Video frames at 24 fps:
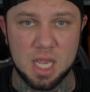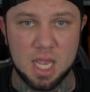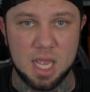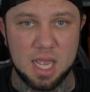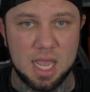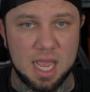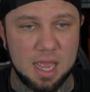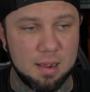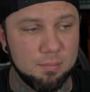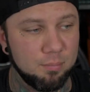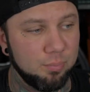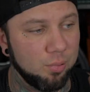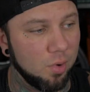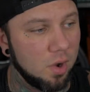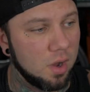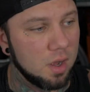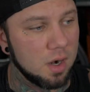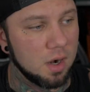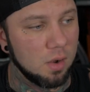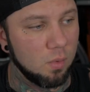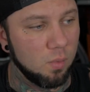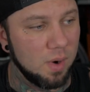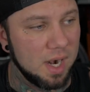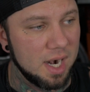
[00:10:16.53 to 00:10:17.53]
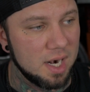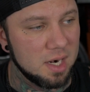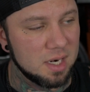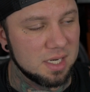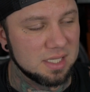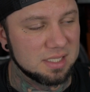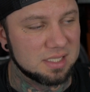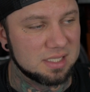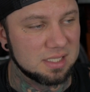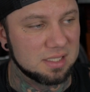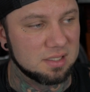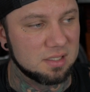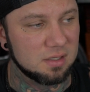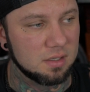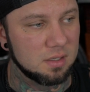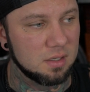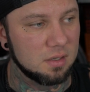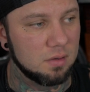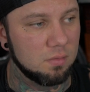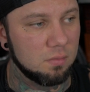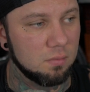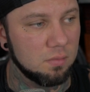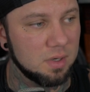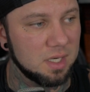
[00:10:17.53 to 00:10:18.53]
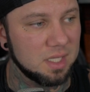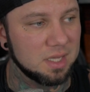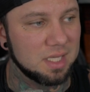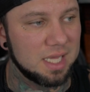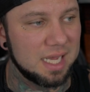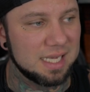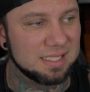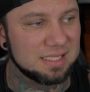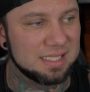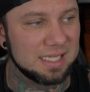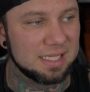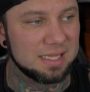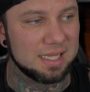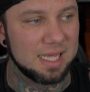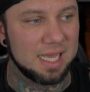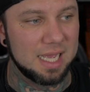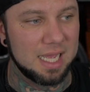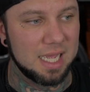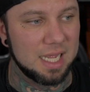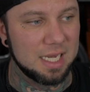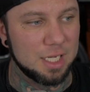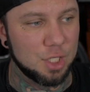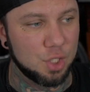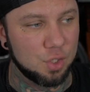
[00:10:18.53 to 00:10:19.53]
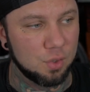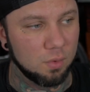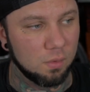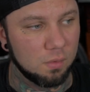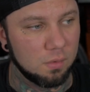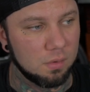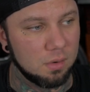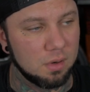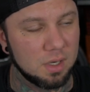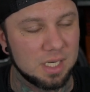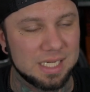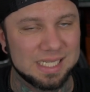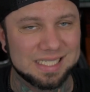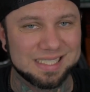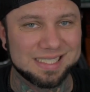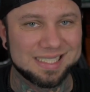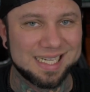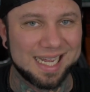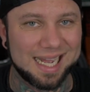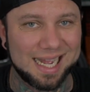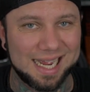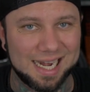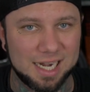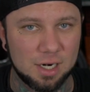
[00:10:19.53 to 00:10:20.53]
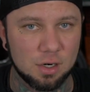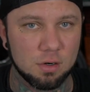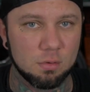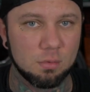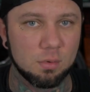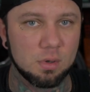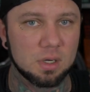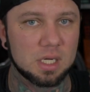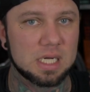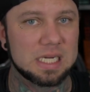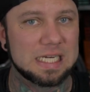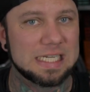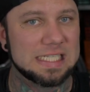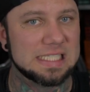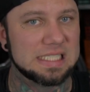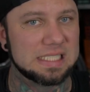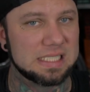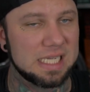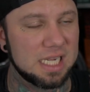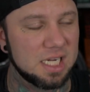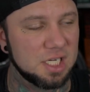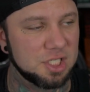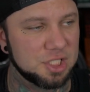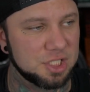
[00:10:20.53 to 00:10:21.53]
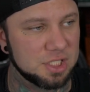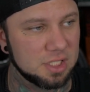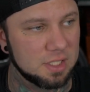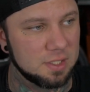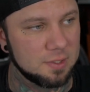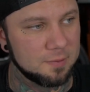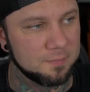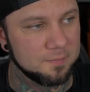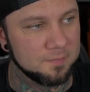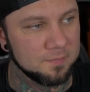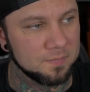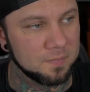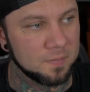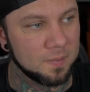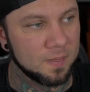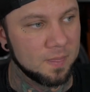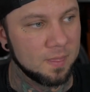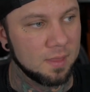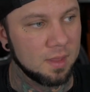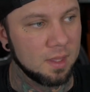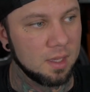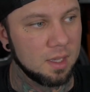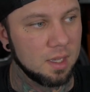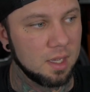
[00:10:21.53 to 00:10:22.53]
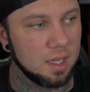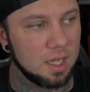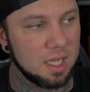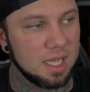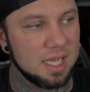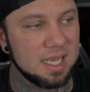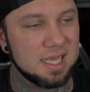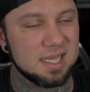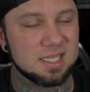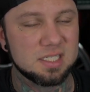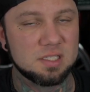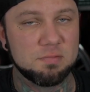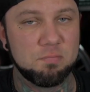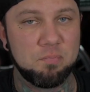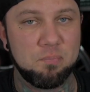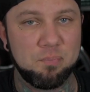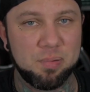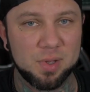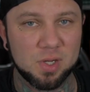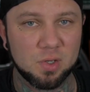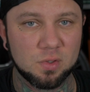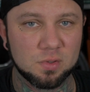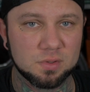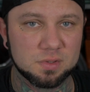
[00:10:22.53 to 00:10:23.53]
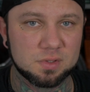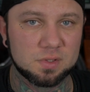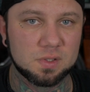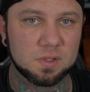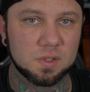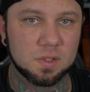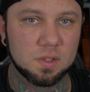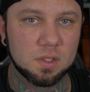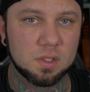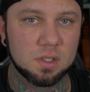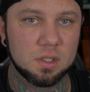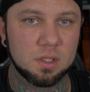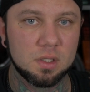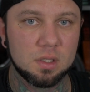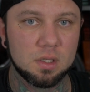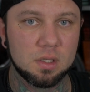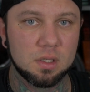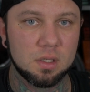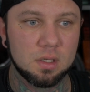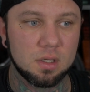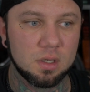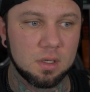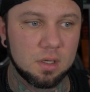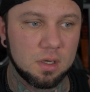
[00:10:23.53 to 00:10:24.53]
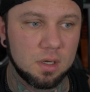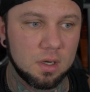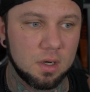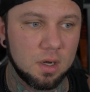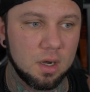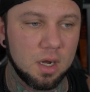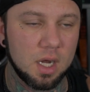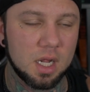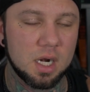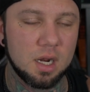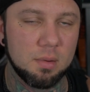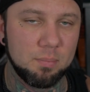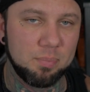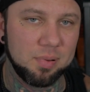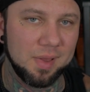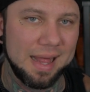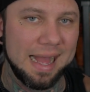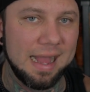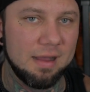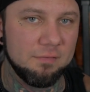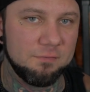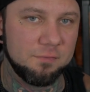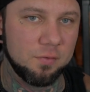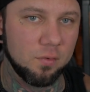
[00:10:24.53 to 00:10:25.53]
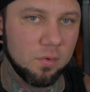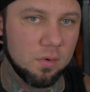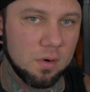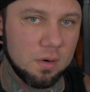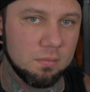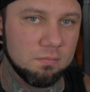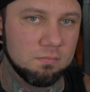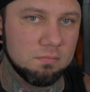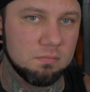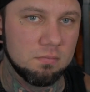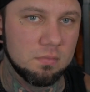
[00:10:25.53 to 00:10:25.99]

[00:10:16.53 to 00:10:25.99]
and brought awareness into realizing that your entire organization is built on a platform